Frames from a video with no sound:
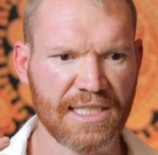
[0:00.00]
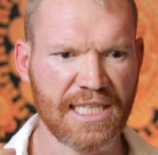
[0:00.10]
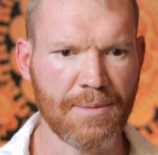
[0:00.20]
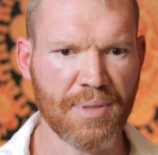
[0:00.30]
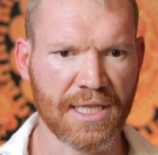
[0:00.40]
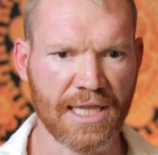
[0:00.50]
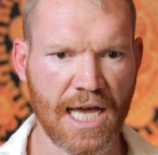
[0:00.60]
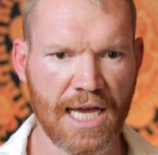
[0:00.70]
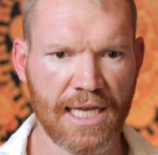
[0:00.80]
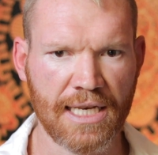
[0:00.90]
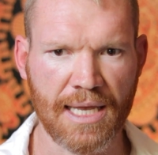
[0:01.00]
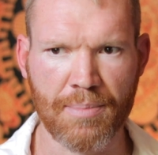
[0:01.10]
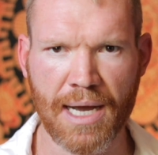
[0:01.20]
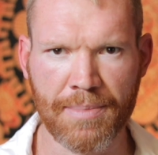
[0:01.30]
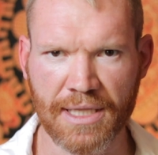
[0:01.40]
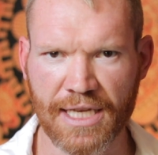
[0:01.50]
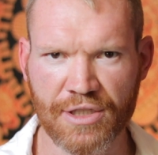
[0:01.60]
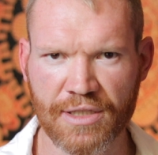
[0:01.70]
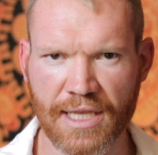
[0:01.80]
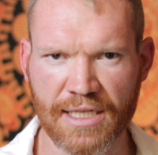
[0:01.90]
keep in line a
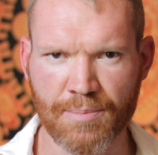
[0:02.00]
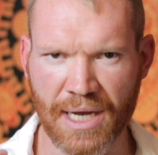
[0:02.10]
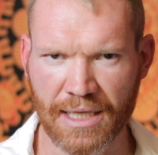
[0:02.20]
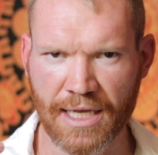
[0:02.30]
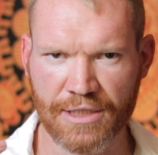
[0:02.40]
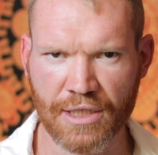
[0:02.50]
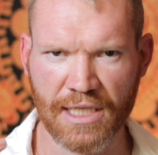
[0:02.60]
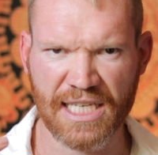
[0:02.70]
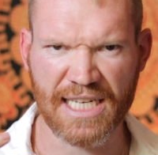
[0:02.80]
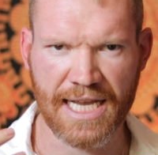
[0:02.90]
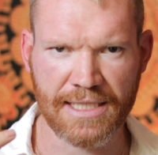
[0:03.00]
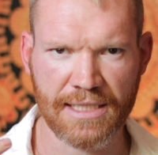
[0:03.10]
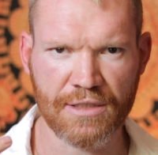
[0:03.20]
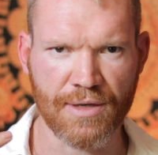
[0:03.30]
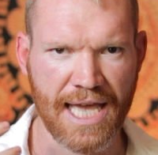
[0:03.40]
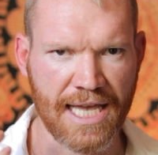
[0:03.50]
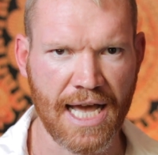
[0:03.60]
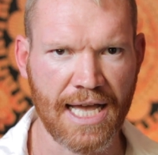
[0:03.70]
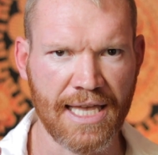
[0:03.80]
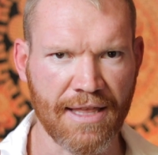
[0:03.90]
population that is biologically connected to
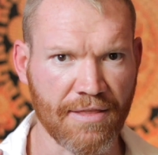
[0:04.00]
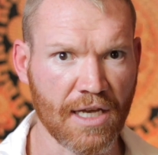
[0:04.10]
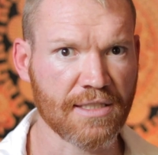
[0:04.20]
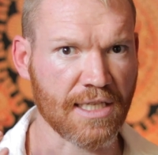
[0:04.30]
AI and thus